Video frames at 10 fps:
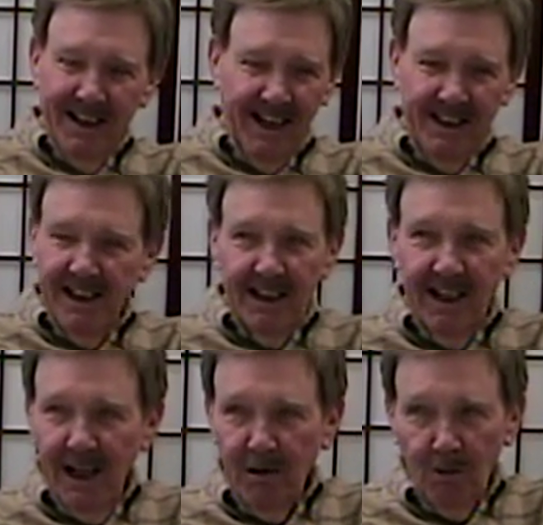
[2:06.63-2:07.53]
I didn't
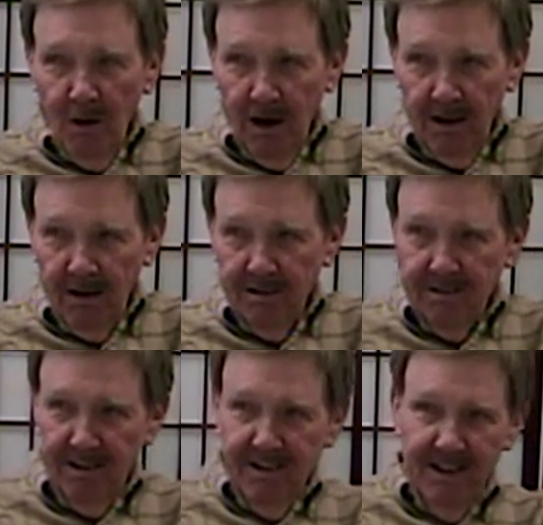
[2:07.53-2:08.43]
like water.
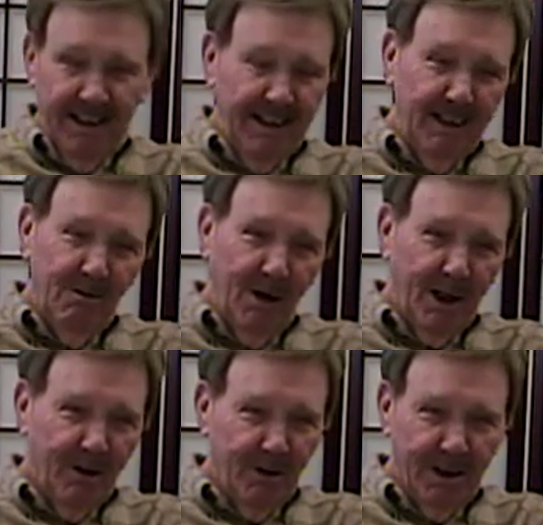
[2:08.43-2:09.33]
I didn't want to
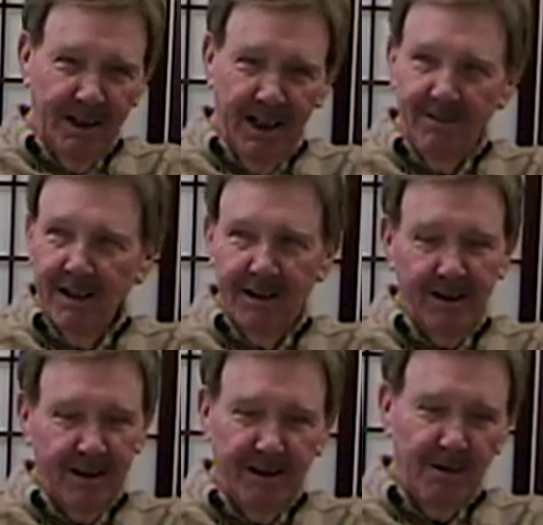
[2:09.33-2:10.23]
go in the Navy. I
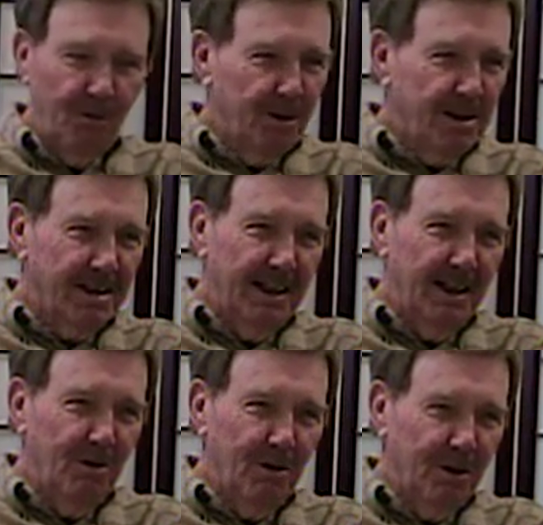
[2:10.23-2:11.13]
thought the worst thing in
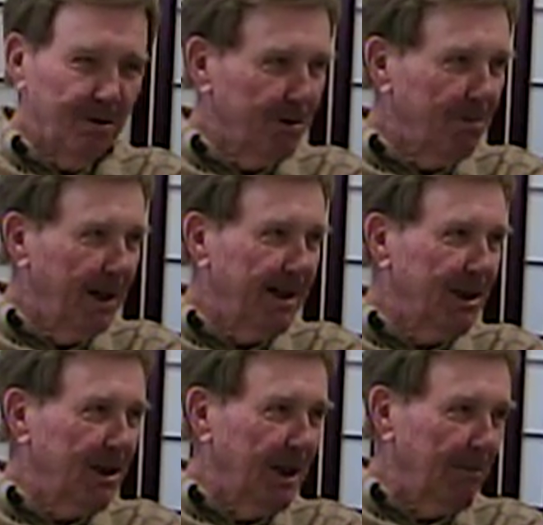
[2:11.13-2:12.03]
the world would be on a
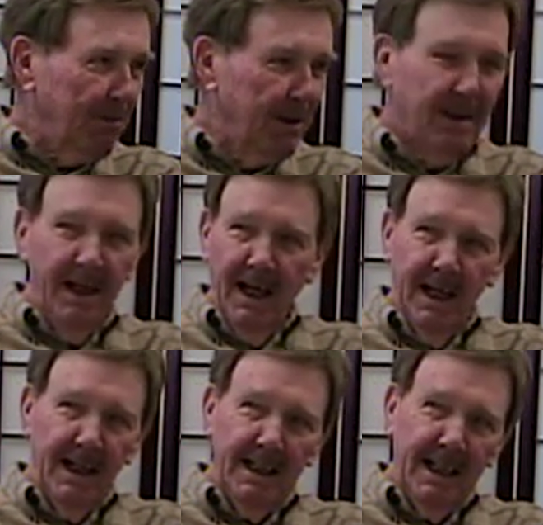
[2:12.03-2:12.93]
ship and
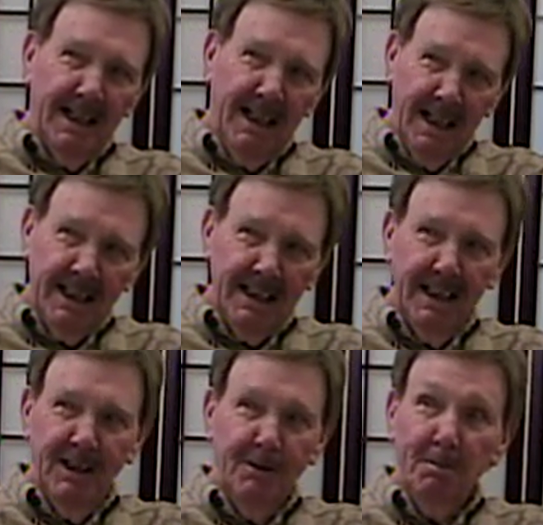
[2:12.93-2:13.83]
it'd get hit
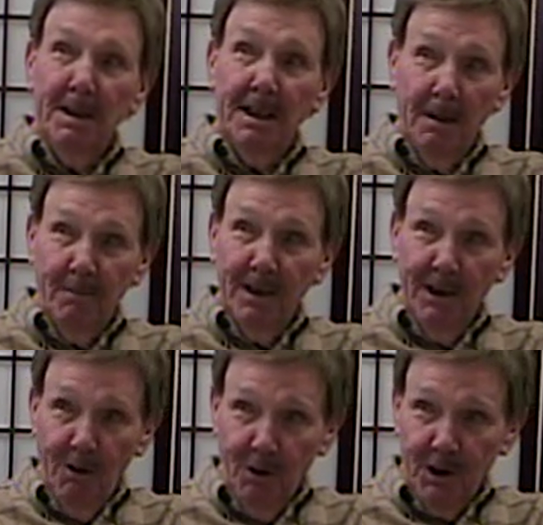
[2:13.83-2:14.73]
and you'd be dumped in
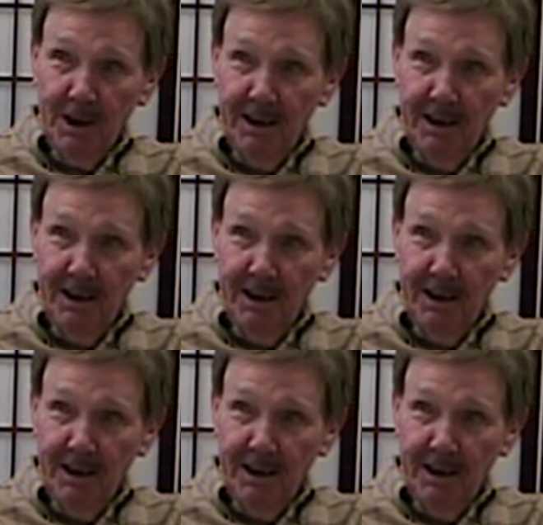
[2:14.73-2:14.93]
the ocean.